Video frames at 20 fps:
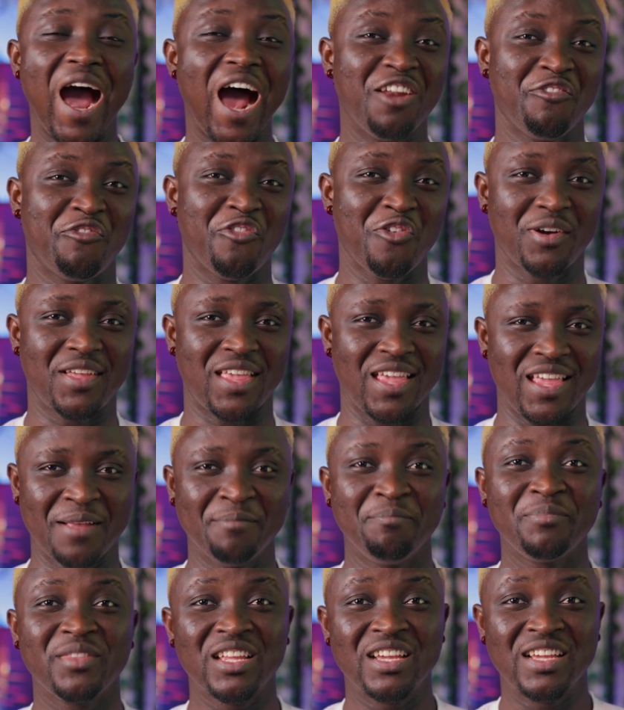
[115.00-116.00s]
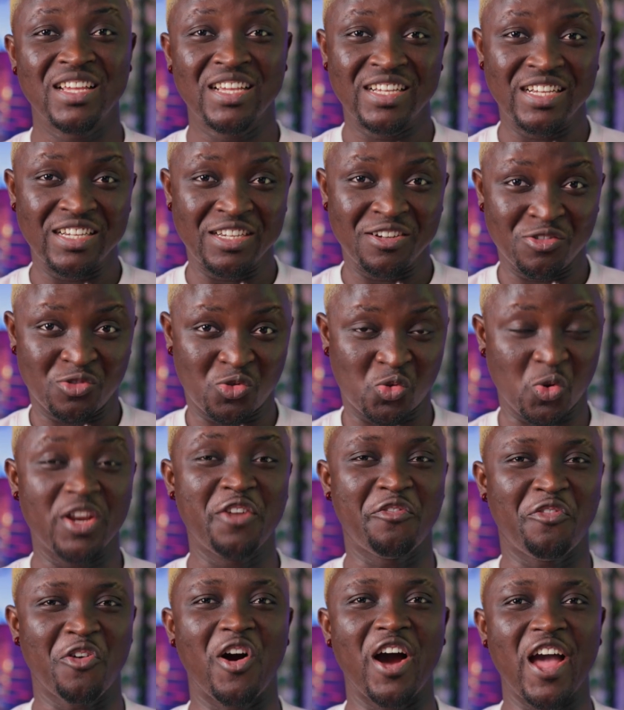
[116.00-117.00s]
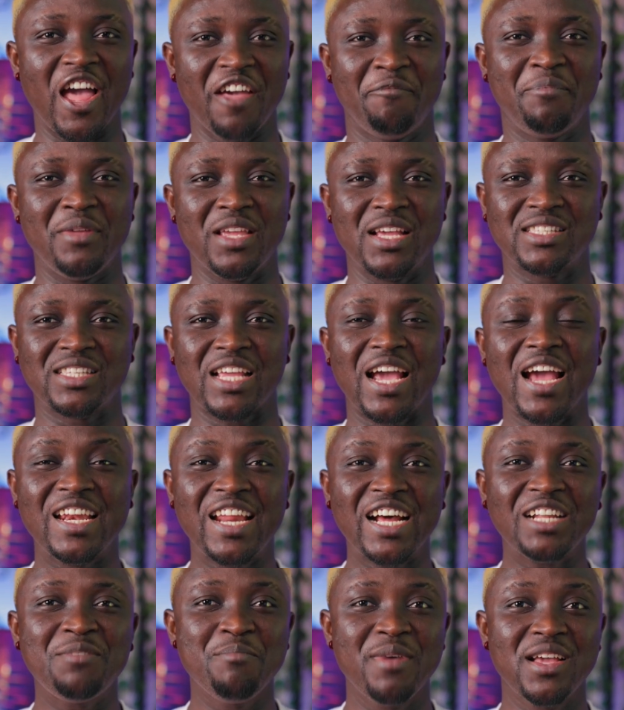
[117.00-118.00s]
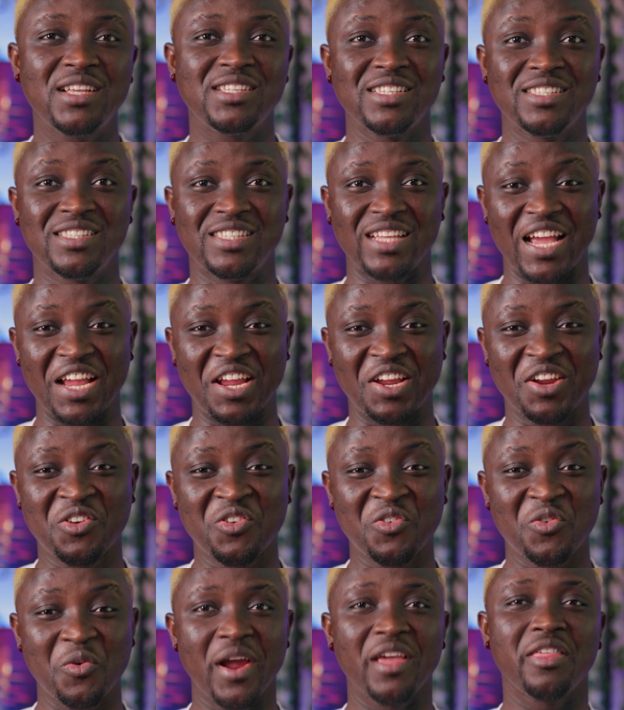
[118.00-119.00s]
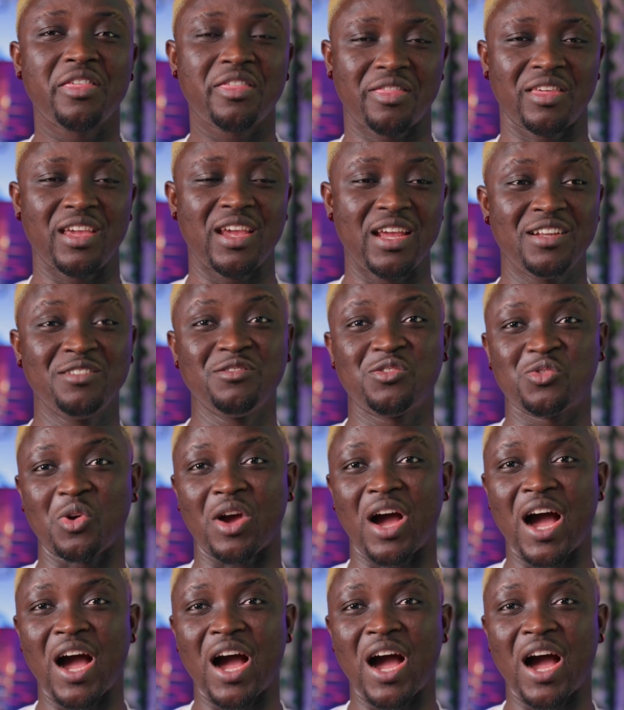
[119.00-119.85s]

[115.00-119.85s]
and 4K 24 fps, and that makes it a great thing to